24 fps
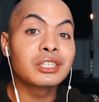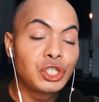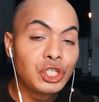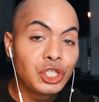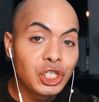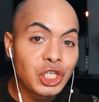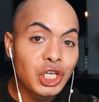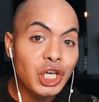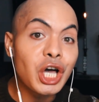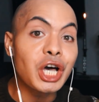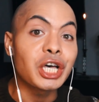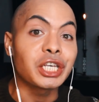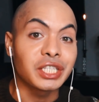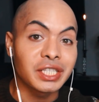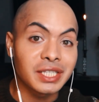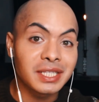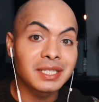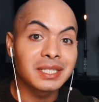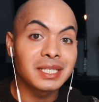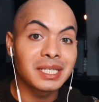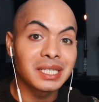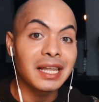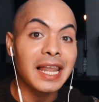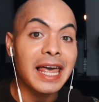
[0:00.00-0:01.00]

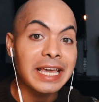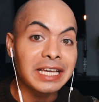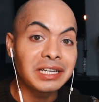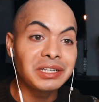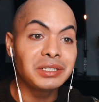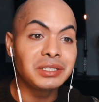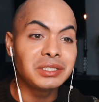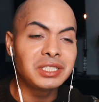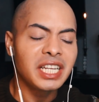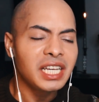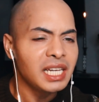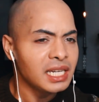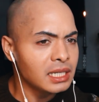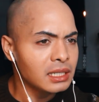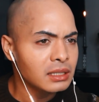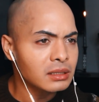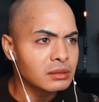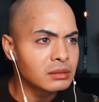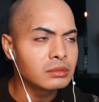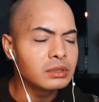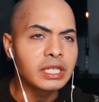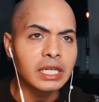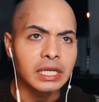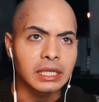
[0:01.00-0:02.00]
just like Dick,
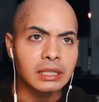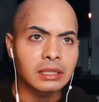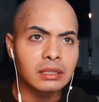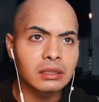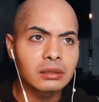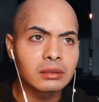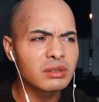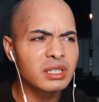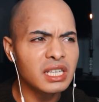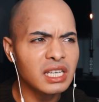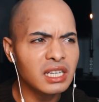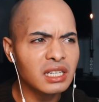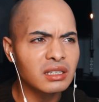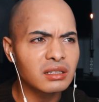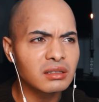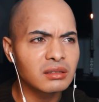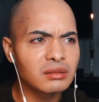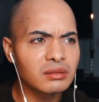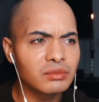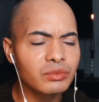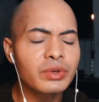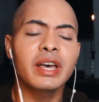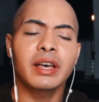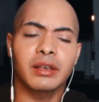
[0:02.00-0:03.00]
Dick, Dick.
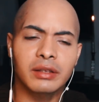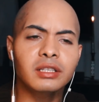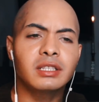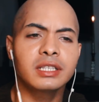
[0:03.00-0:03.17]
Yeah,